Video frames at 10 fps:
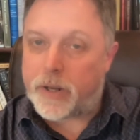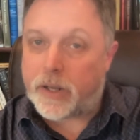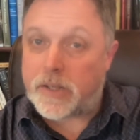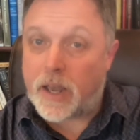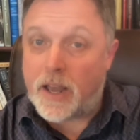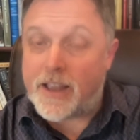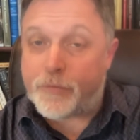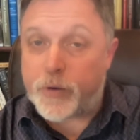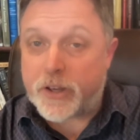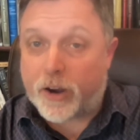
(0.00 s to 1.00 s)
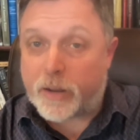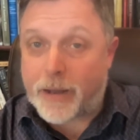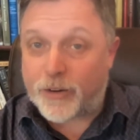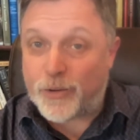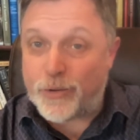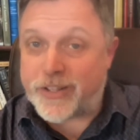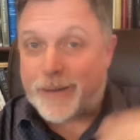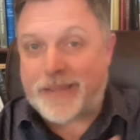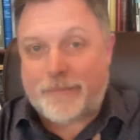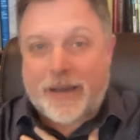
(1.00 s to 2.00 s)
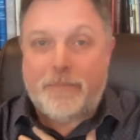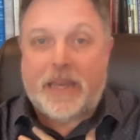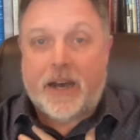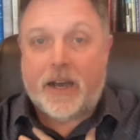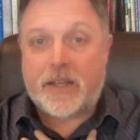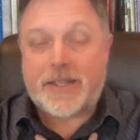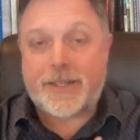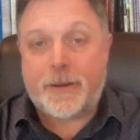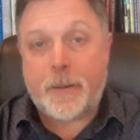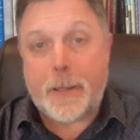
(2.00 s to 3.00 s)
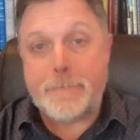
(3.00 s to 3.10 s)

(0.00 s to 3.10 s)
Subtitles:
Because if we talk about who's up, that might be us.